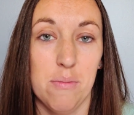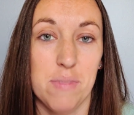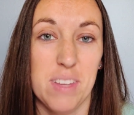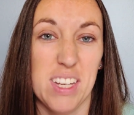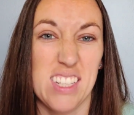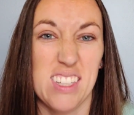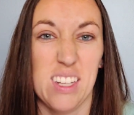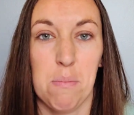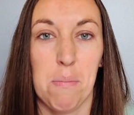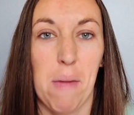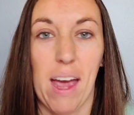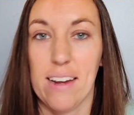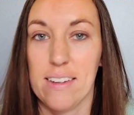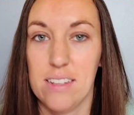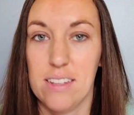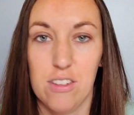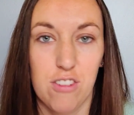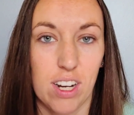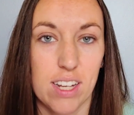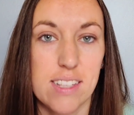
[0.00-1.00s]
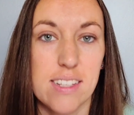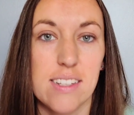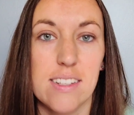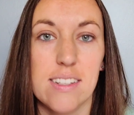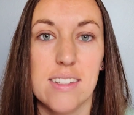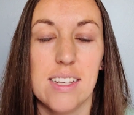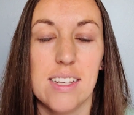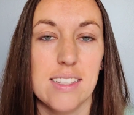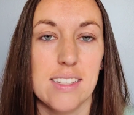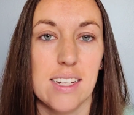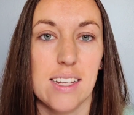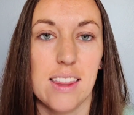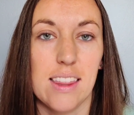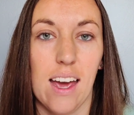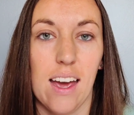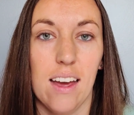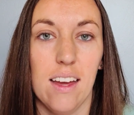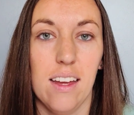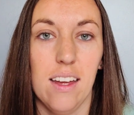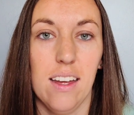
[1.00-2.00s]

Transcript: things like maxi dresses, things like that.